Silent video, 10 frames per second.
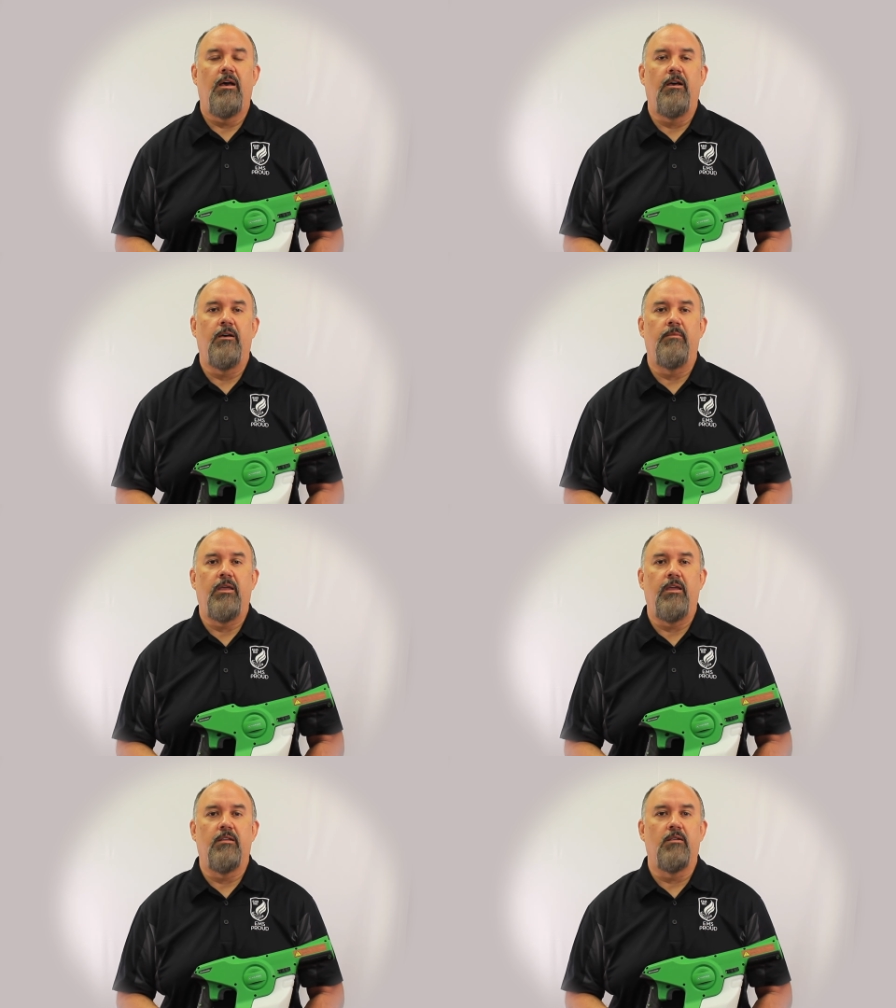
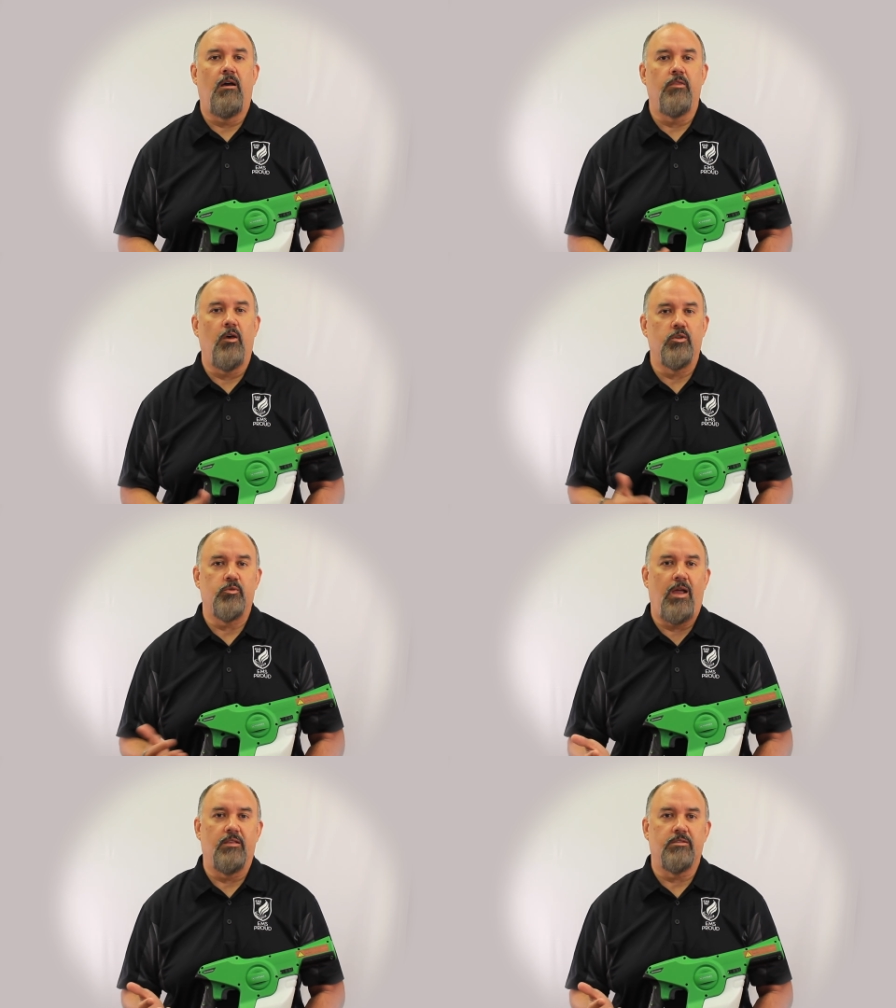And on those
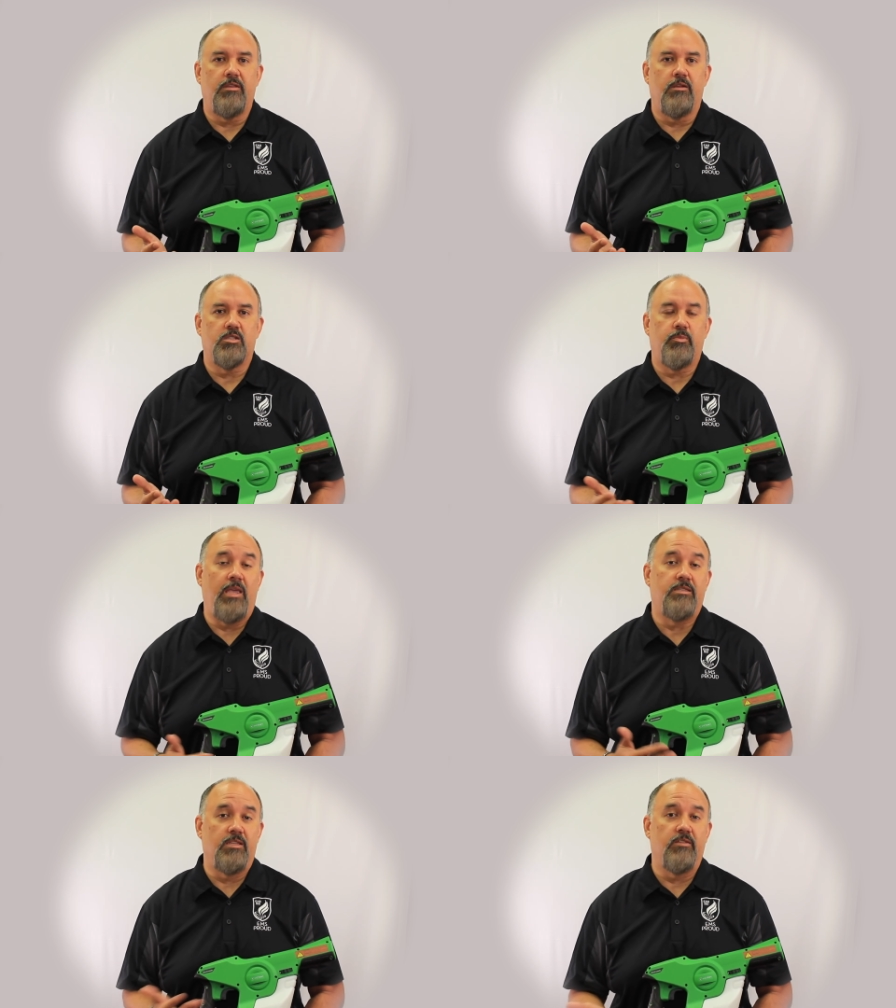routes that
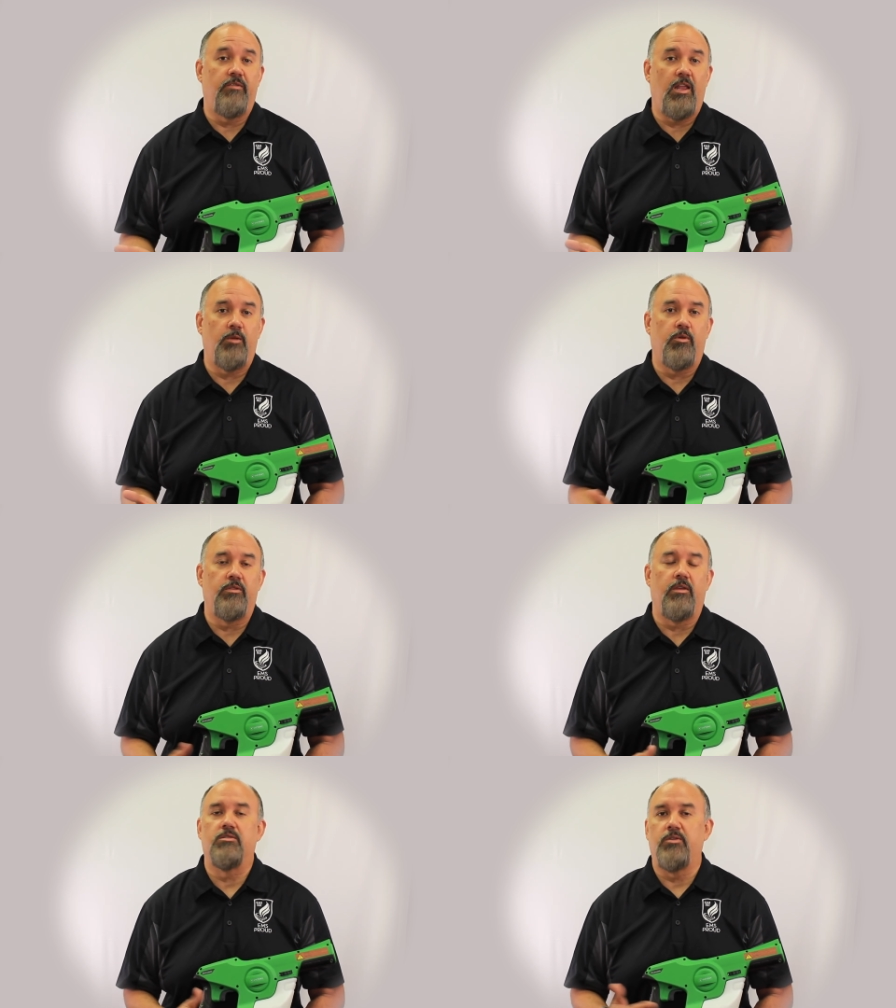space is
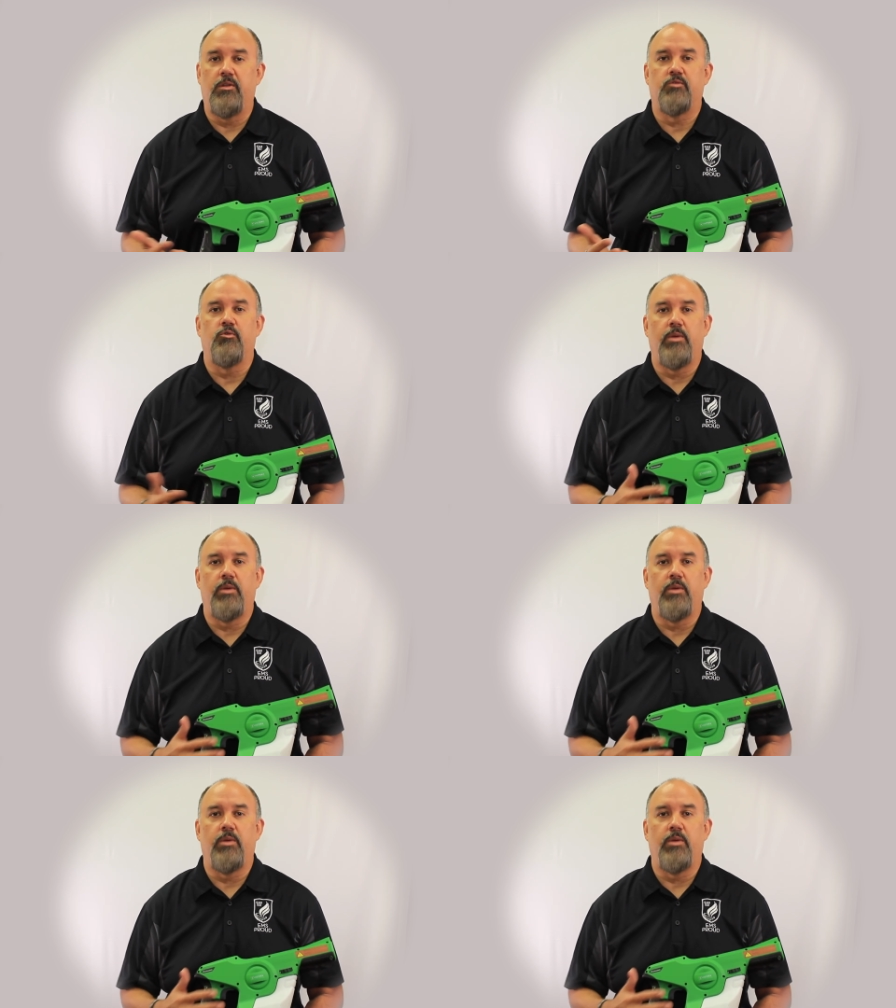available, then students will